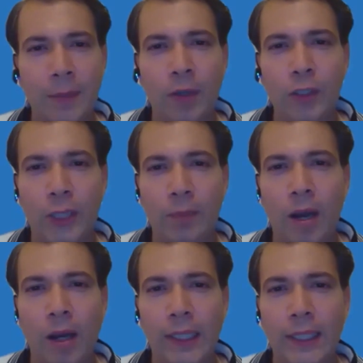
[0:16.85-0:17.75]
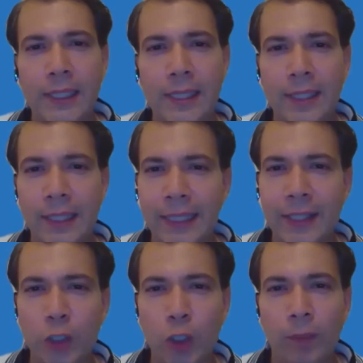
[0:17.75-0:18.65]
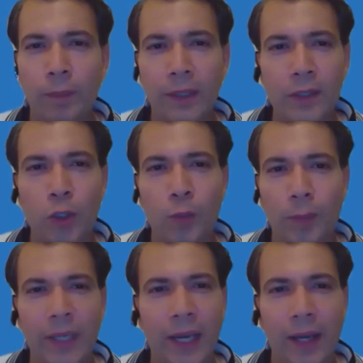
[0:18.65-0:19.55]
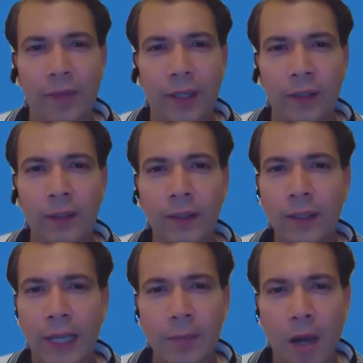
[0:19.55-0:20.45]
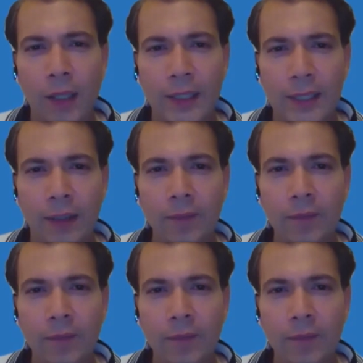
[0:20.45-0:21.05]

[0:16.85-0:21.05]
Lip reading: emerging markets, leadership, consumer behavior, and marketing.